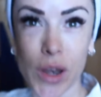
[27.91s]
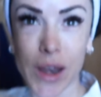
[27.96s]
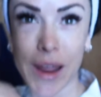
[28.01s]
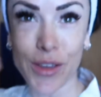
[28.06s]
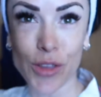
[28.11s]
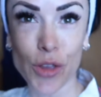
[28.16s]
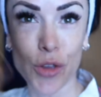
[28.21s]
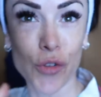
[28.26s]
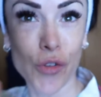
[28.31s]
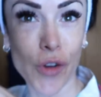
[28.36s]

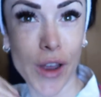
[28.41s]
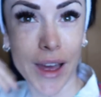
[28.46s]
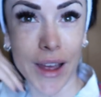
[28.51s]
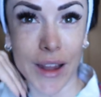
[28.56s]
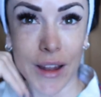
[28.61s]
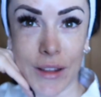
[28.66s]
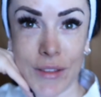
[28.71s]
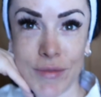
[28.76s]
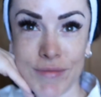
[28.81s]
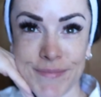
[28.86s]

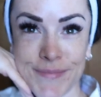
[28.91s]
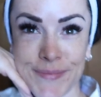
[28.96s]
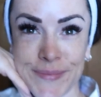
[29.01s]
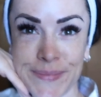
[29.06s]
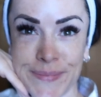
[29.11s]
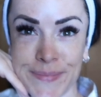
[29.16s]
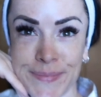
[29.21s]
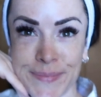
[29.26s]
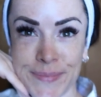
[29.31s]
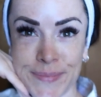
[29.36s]
naturel.
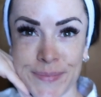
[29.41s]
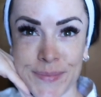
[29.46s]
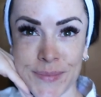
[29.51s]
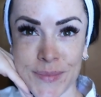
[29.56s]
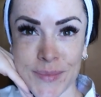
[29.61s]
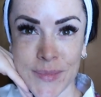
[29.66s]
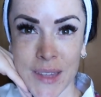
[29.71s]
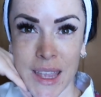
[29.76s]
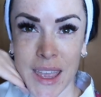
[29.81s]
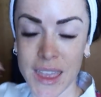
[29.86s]

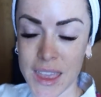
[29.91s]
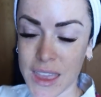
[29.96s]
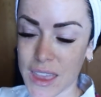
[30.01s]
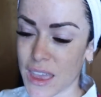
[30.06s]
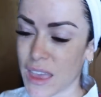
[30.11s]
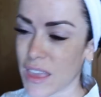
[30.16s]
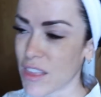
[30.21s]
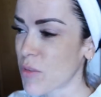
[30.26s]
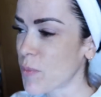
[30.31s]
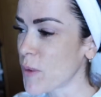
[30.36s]

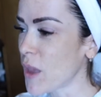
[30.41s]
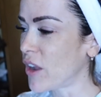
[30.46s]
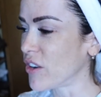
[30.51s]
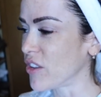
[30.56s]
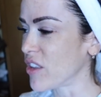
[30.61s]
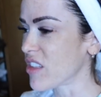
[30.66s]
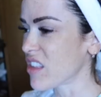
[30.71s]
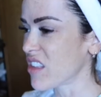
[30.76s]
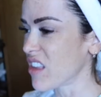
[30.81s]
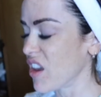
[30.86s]
And to be
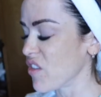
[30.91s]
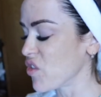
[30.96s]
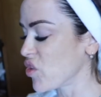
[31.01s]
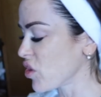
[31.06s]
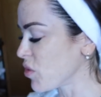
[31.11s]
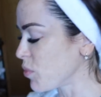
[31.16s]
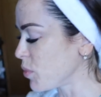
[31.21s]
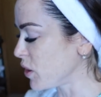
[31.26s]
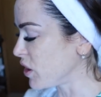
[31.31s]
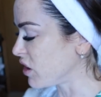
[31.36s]
honest, I've just